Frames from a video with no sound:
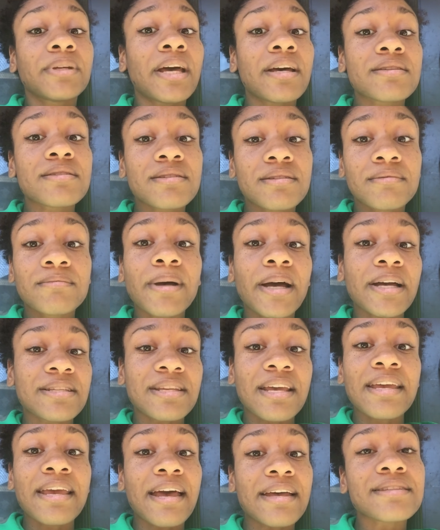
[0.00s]
Yes, I
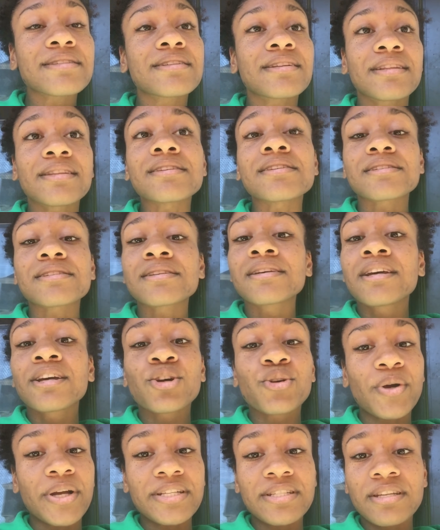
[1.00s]
say yes to this
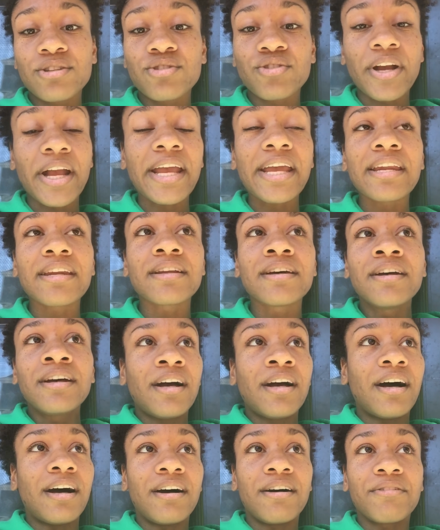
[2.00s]
crazy train
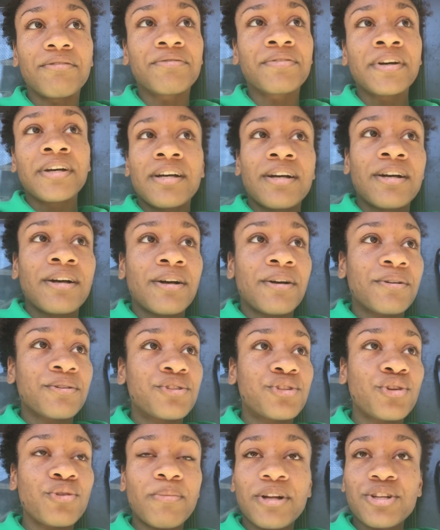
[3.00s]
of
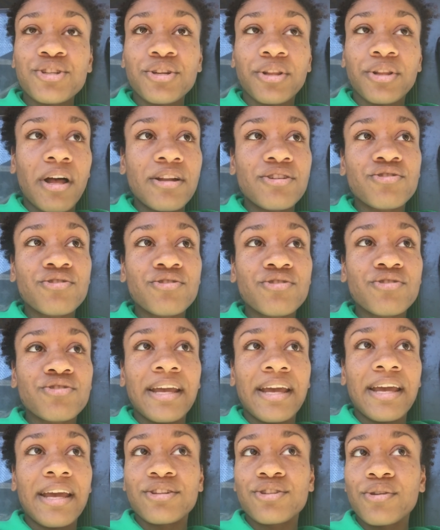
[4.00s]
too much
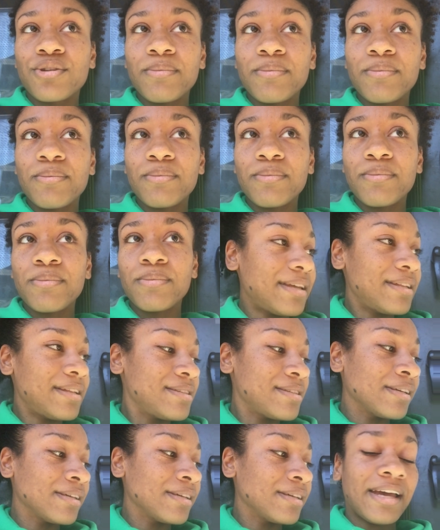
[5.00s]
laundry
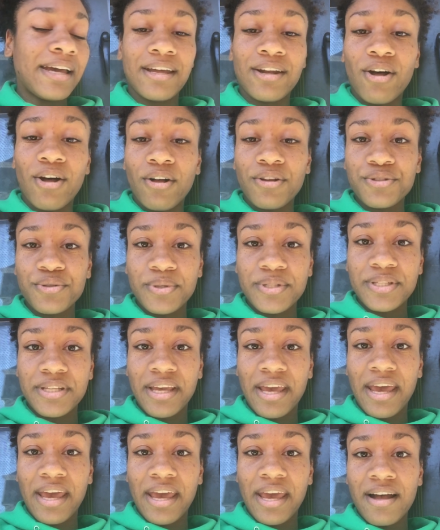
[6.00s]
and all sorts of
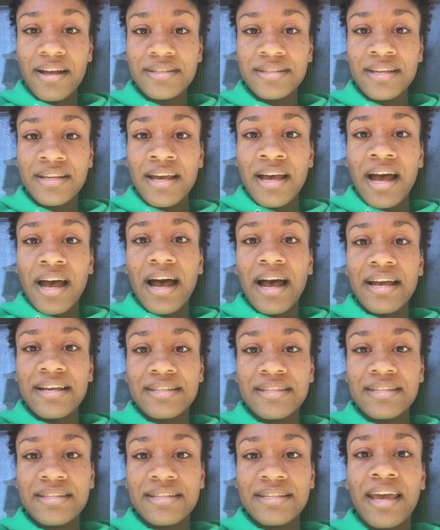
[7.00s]
chaos. I
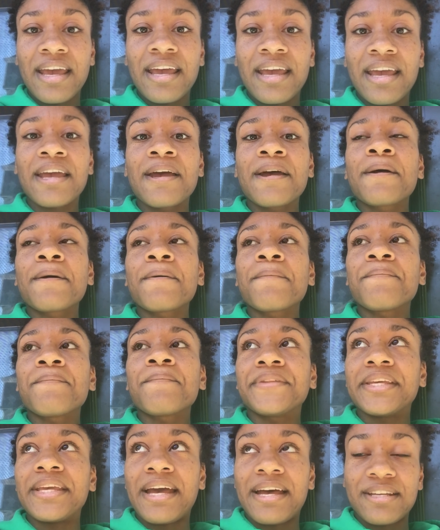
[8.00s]
say
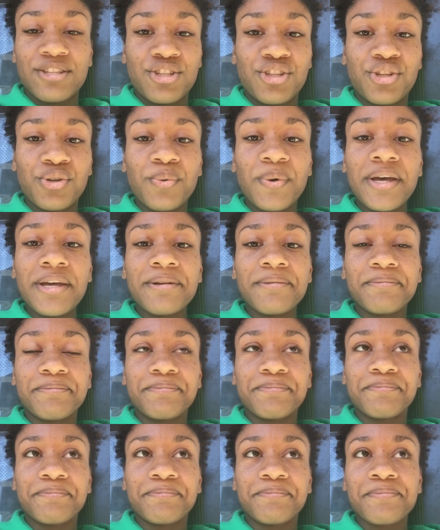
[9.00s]
yes to it
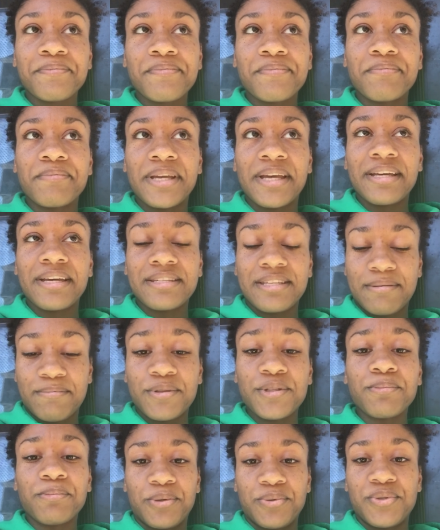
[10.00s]
because
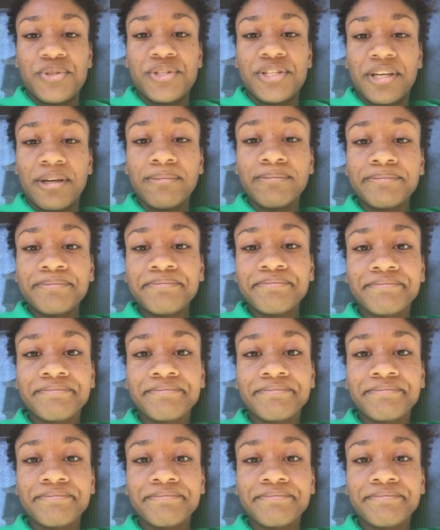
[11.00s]
I'm supposed to.